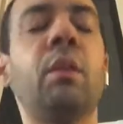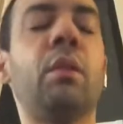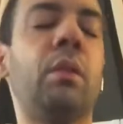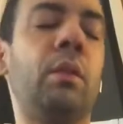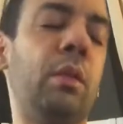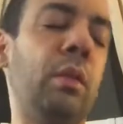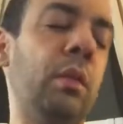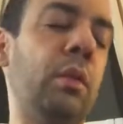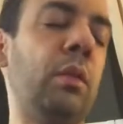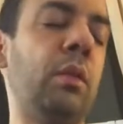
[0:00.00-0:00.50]

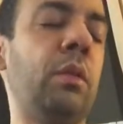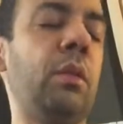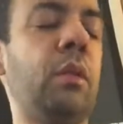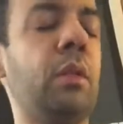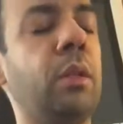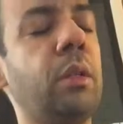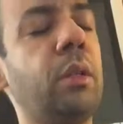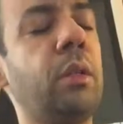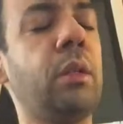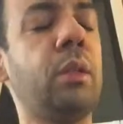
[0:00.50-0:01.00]
Da,
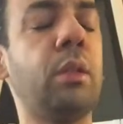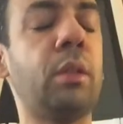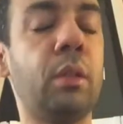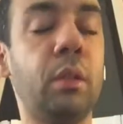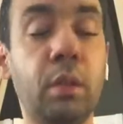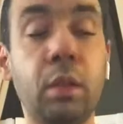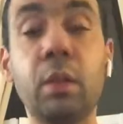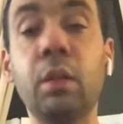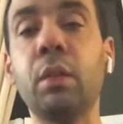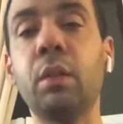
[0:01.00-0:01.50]
da,
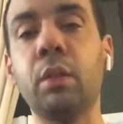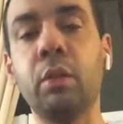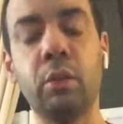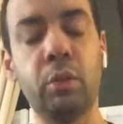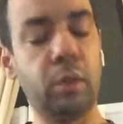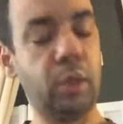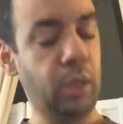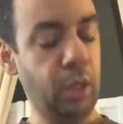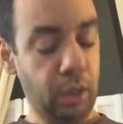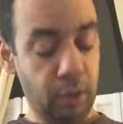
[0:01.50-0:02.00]
da.
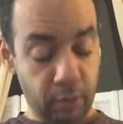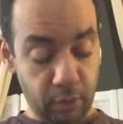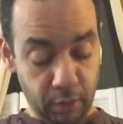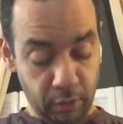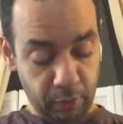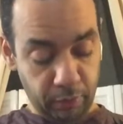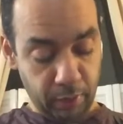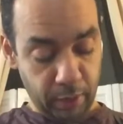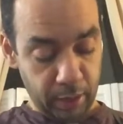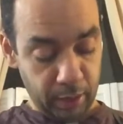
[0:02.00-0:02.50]
Okay,
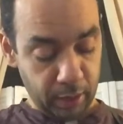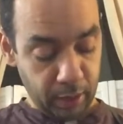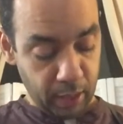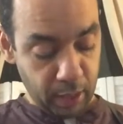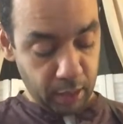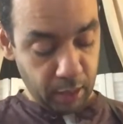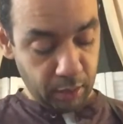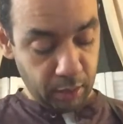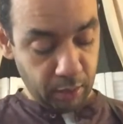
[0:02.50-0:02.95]
find that.